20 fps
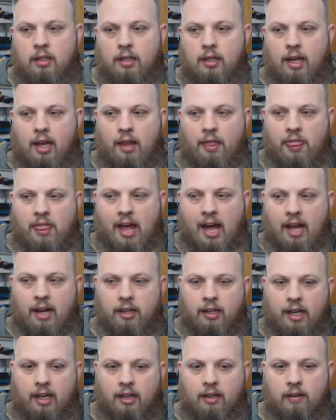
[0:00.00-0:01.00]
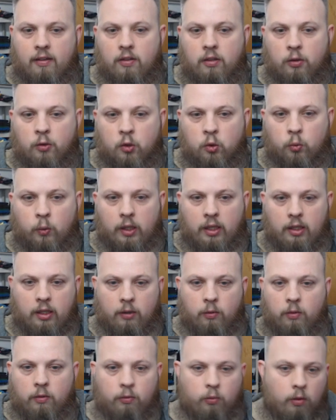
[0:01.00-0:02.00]
get that, like, you swing
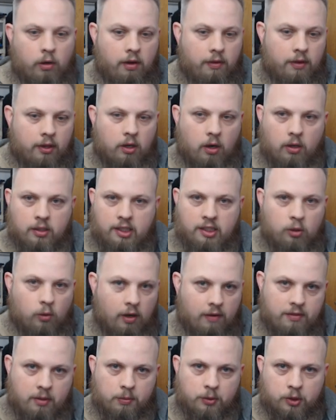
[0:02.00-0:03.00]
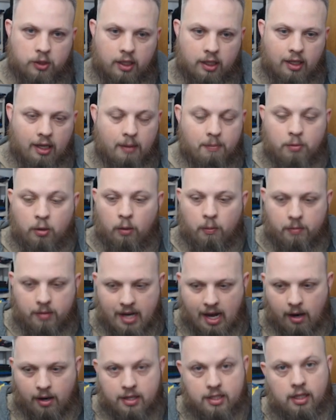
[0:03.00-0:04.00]
in with one of the cards that don't have double strike, and boom,
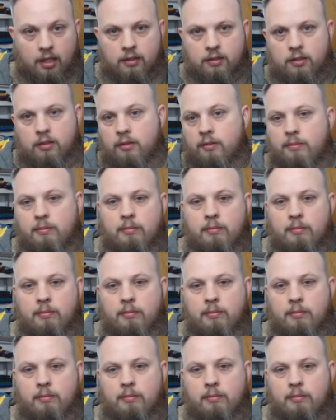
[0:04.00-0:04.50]
now it does.